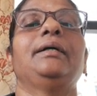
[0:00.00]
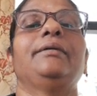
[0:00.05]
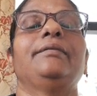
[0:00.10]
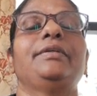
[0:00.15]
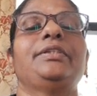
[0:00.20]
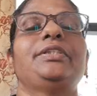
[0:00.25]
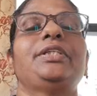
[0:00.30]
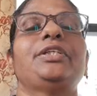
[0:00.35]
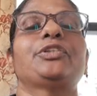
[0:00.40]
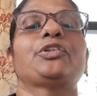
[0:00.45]

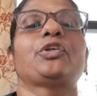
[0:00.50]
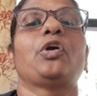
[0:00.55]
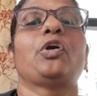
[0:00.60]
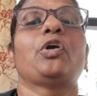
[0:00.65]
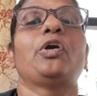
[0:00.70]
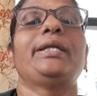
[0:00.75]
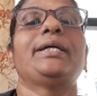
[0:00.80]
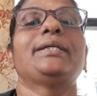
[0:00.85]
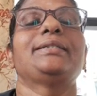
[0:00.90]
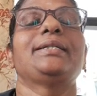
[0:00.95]
which is
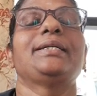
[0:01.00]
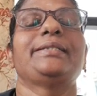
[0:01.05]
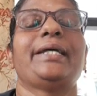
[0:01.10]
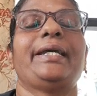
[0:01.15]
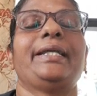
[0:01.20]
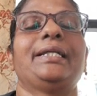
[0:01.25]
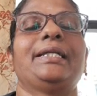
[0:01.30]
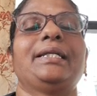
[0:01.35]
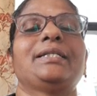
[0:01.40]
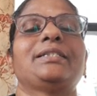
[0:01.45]
called as a
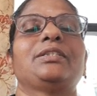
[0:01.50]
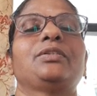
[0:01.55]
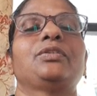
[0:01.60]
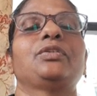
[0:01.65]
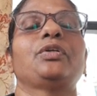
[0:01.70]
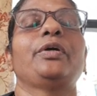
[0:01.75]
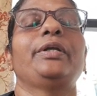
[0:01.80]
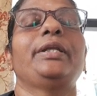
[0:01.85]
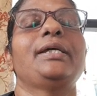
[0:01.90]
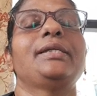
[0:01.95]
child class.
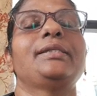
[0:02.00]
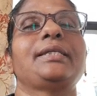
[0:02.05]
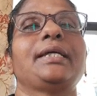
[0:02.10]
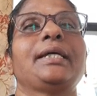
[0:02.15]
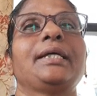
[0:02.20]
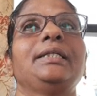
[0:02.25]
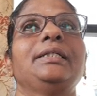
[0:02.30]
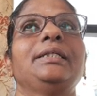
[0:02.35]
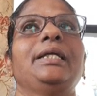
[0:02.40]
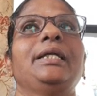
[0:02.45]
So in a
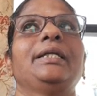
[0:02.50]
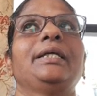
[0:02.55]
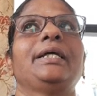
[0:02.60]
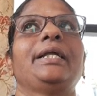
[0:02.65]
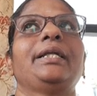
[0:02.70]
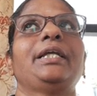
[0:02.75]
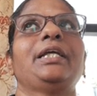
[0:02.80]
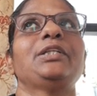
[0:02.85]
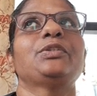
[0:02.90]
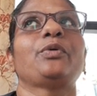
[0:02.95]
single
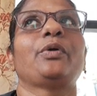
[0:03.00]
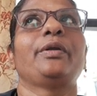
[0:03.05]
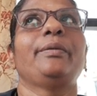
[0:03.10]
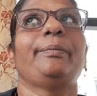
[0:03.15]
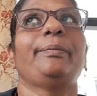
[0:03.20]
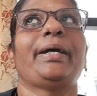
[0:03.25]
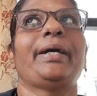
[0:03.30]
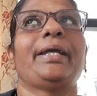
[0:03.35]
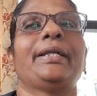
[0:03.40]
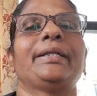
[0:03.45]
inheritance, one
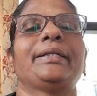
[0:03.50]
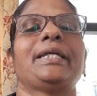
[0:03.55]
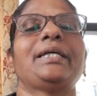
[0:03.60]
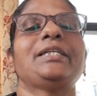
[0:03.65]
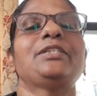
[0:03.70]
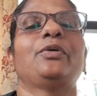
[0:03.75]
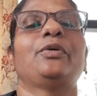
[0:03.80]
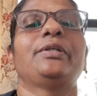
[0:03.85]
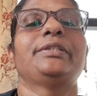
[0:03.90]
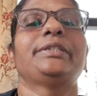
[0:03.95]
parent
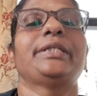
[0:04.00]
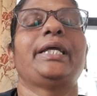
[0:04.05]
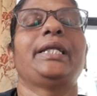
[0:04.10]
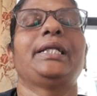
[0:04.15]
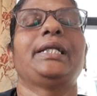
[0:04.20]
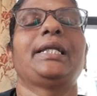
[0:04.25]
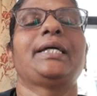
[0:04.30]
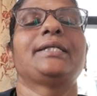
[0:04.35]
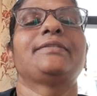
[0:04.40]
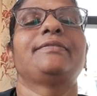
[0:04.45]
class, one child
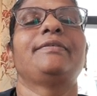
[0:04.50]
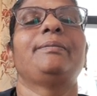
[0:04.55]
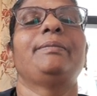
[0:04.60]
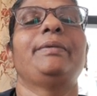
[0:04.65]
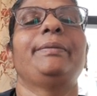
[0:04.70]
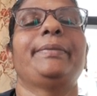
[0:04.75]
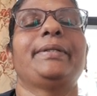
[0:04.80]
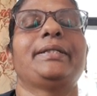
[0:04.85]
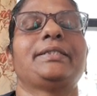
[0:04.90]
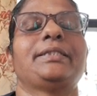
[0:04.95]
class will be
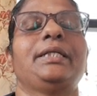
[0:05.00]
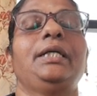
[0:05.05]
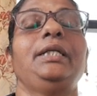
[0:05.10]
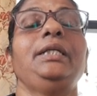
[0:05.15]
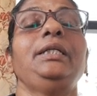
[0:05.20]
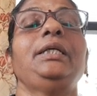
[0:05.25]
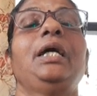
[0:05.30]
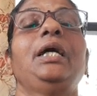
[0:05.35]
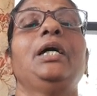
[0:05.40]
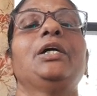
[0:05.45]
present.
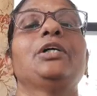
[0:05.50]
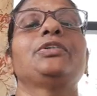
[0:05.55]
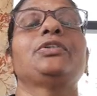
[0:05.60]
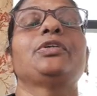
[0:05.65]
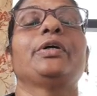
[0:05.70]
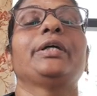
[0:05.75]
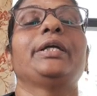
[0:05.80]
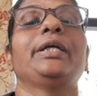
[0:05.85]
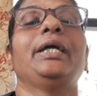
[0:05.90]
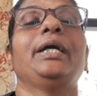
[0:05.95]

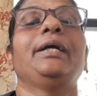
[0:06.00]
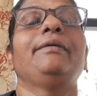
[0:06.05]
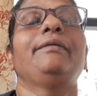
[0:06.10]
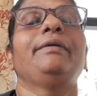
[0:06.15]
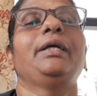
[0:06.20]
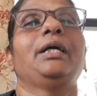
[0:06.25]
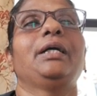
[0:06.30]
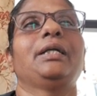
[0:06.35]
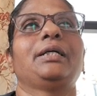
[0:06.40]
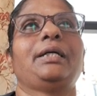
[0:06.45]
So here
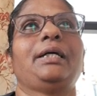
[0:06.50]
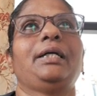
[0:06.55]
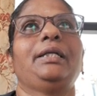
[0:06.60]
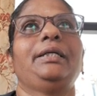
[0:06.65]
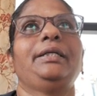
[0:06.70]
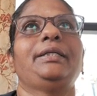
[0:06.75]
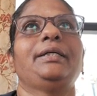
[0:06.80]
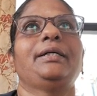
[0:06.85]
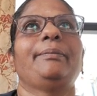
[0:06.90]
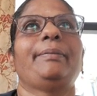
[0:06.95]
we are call
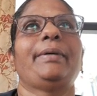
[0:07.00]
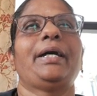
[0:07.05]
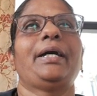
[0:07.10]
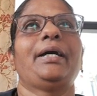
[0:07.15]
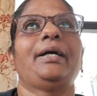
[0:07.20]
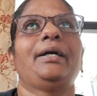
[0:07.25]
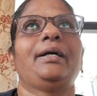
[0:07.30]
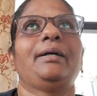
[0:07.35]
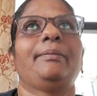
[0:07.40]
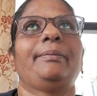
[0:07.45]
it
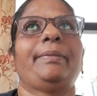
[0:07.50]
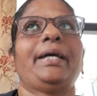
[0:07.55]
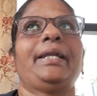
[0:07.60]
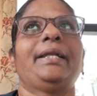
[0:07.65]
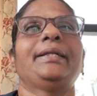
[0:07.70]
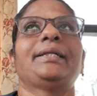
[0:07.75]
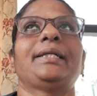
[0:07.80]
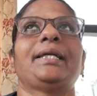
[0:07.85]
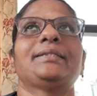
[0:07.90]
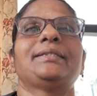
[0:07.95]

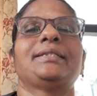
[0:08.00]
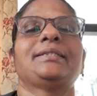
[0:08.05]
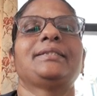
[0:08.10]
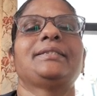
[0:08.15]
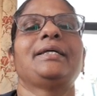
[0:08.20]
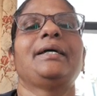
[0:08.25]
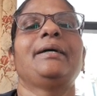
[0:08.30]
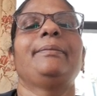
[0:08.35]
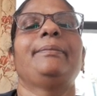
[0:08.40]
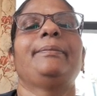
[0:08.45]
parent class is
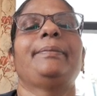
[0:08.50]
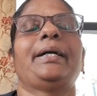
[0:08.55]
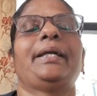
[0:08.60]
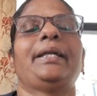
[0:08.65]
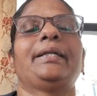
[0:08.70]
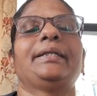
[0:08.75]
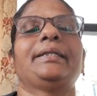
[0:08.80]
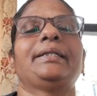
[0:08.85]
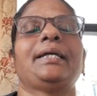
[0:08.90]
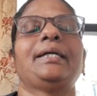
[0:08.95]
a
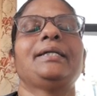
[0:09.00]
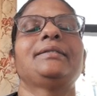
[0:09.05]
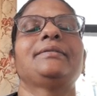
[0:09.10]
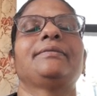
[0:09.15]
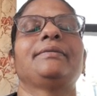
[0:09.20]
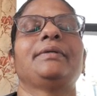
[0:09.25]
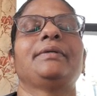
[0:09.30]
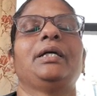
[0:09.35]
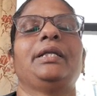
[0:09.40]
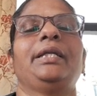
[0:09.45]
parent class,
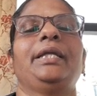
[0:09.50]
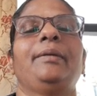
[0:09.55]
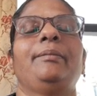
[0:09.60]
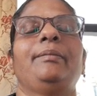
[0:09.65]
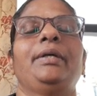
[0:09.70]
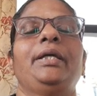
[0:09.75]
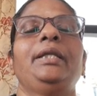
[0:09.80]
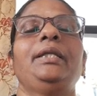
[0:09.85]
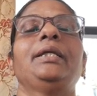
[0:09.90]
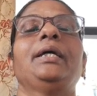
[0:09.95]
we are name it,